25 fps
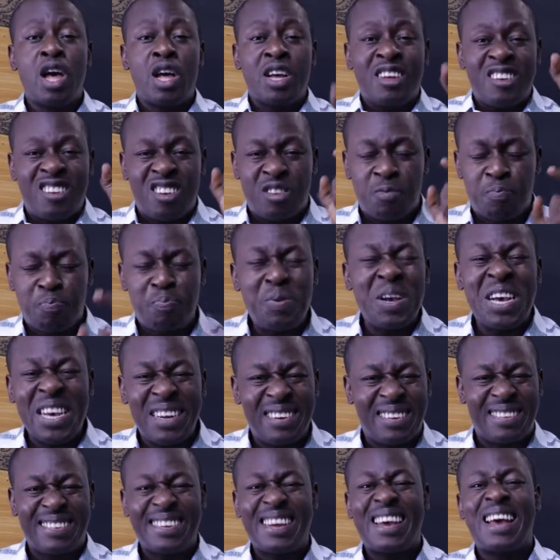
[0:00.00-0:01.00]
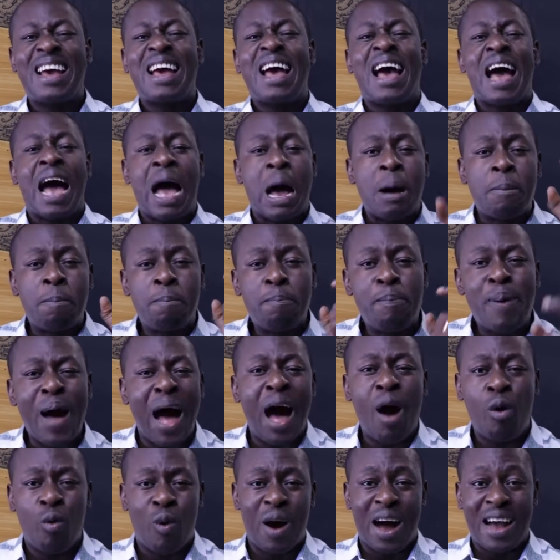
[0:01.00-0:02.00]
speed and
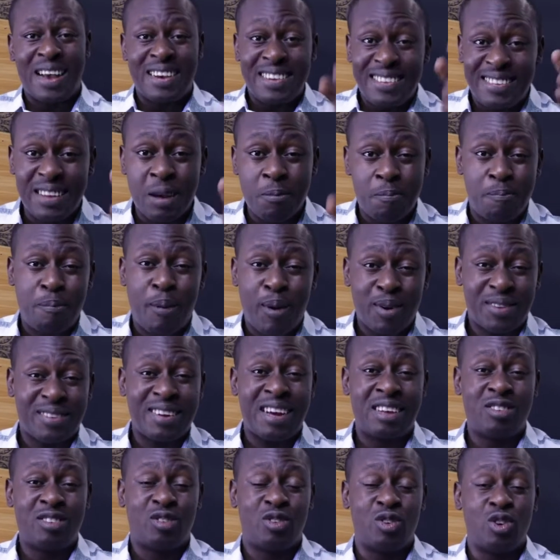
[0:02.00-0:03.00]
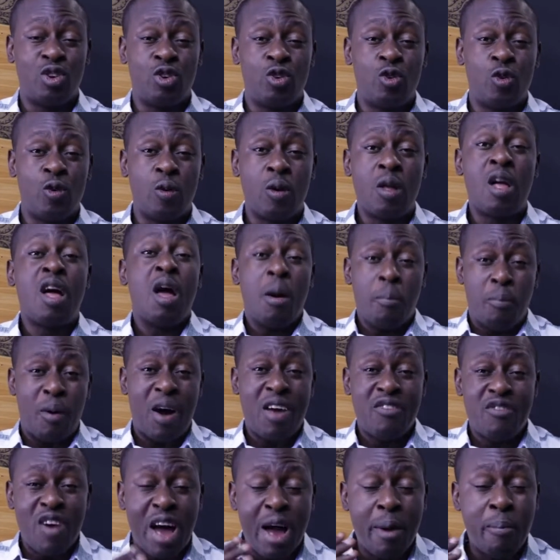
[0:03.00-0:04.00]
power is important to you. But
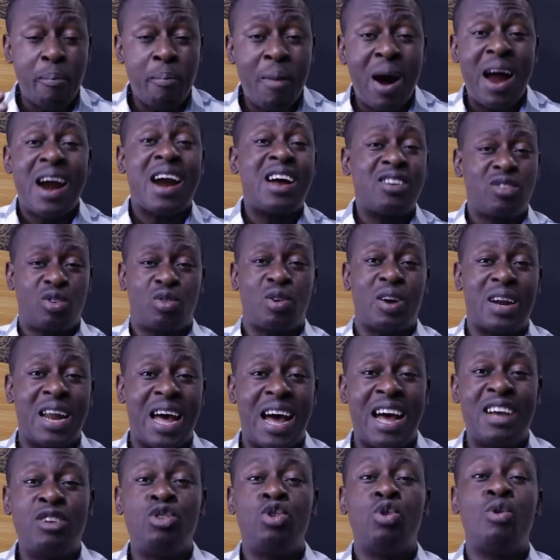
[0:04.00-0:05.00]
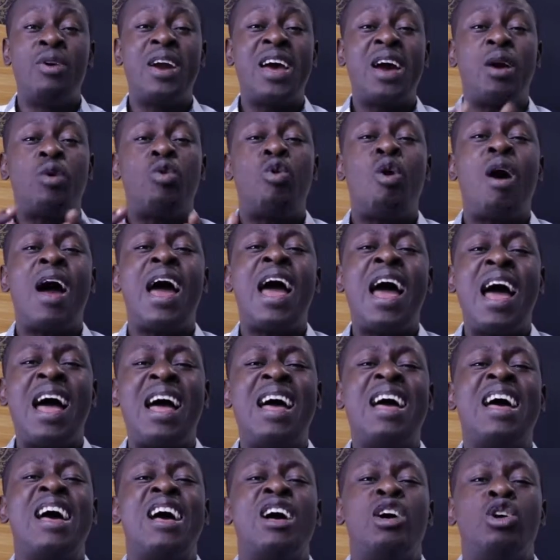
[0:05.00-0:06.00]
if you're a marathoner, you require
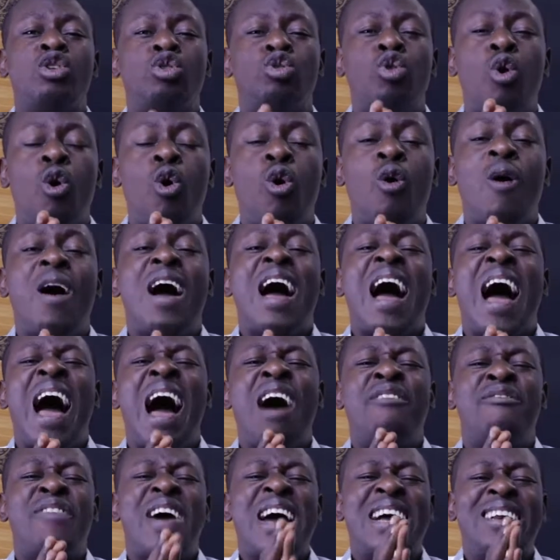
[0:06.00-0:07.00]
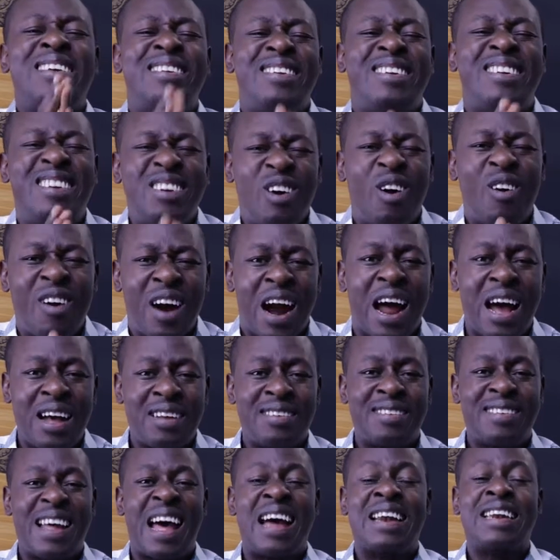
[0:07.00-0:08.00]
to have
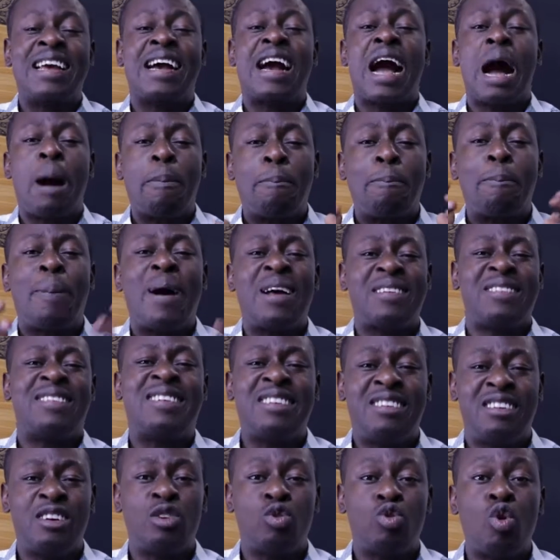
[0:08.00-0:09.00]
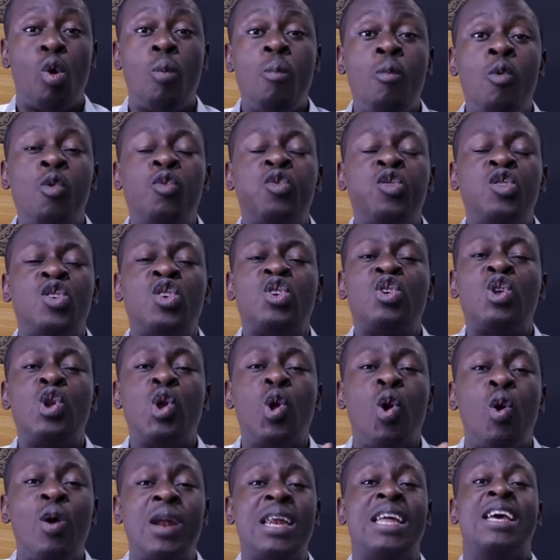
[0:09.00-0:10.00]
endurance and the capacity to move
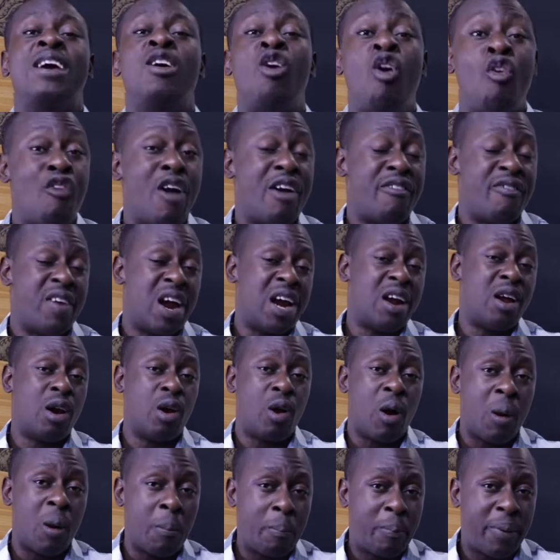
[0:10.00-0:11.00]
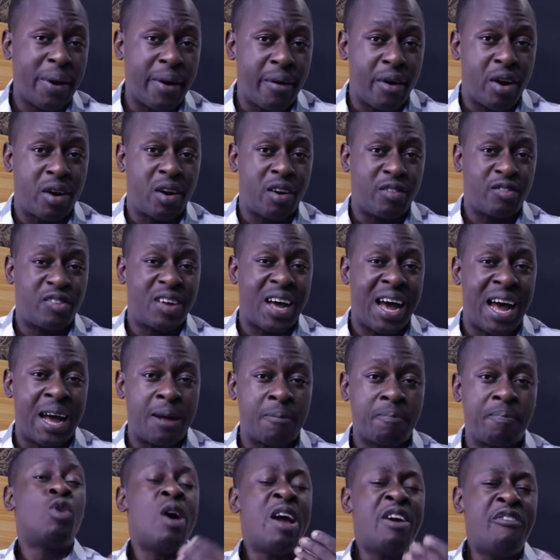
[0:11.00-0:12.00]
slowly over a very long period of
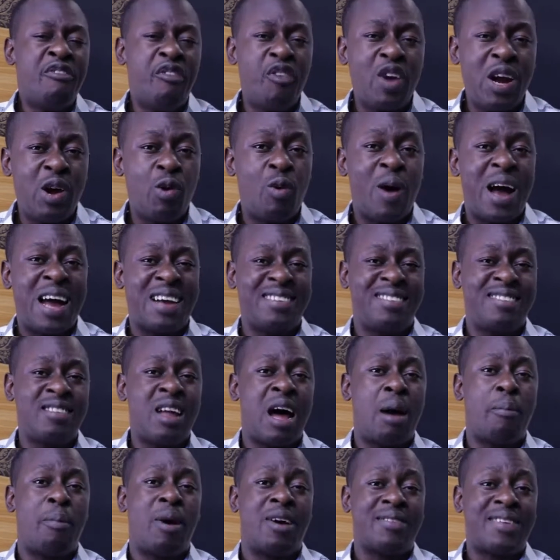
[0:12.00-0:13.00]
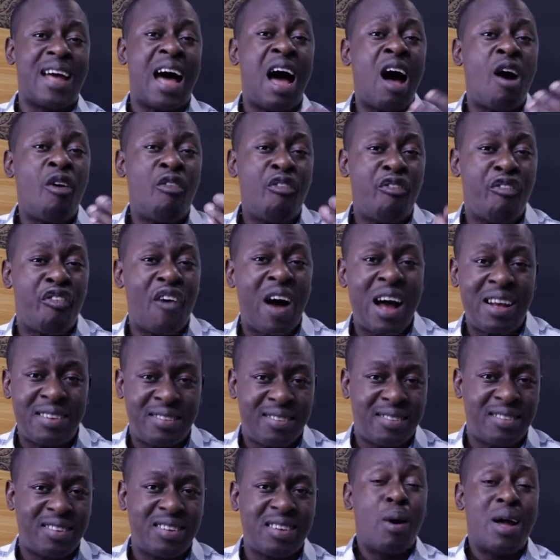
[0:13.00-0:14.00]
time. Knowing fully well is not about how
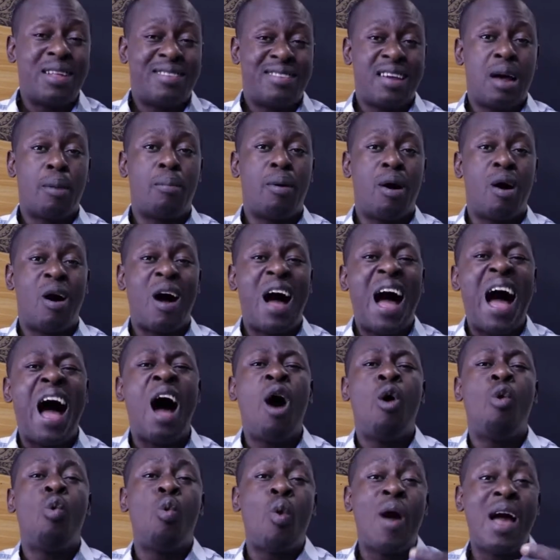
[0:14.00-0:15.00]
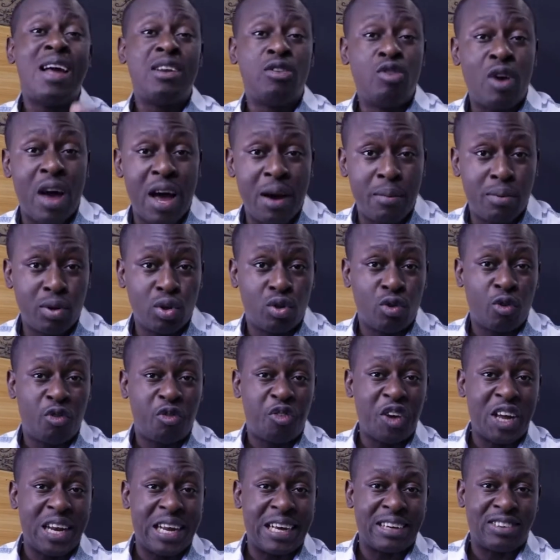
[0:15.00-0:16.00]
fast, but it's about how well you are able to
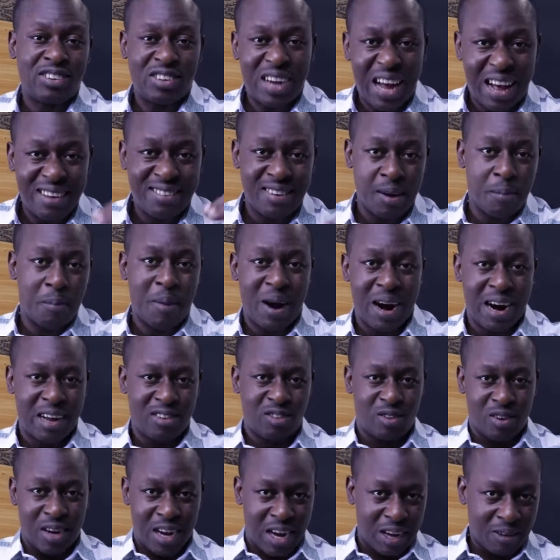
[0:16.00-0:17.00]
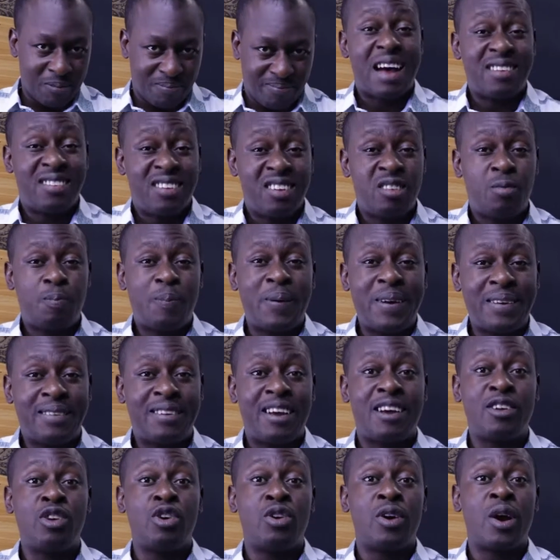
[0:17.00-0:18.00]
finish as a marathoner. As a
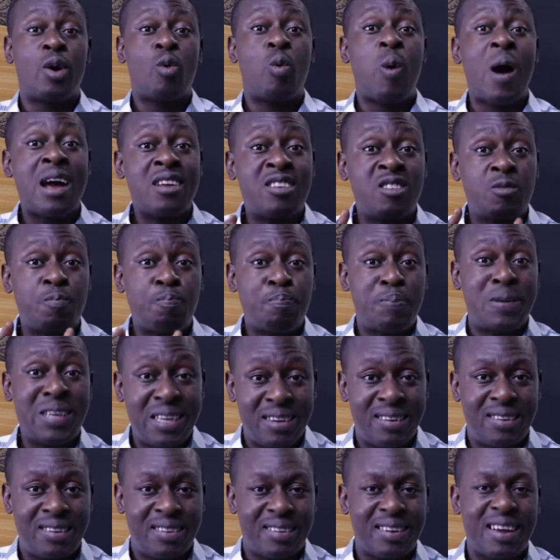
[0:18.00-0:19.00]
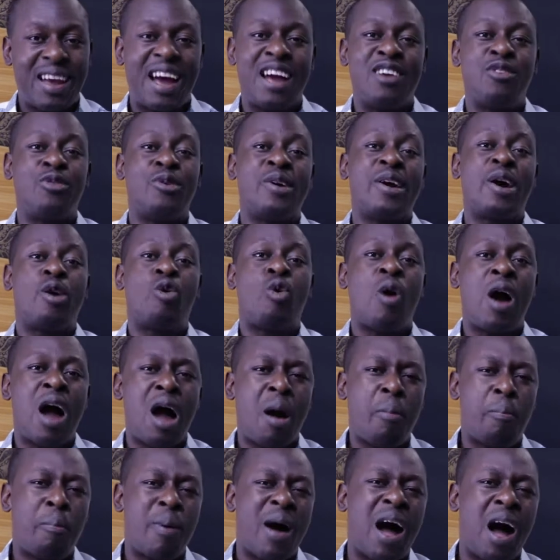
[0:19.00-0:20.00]
sprinter, you require speed and you
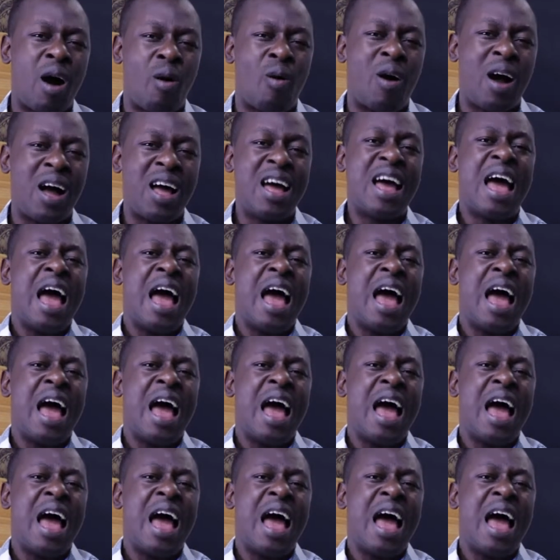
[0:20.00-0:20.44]
require power.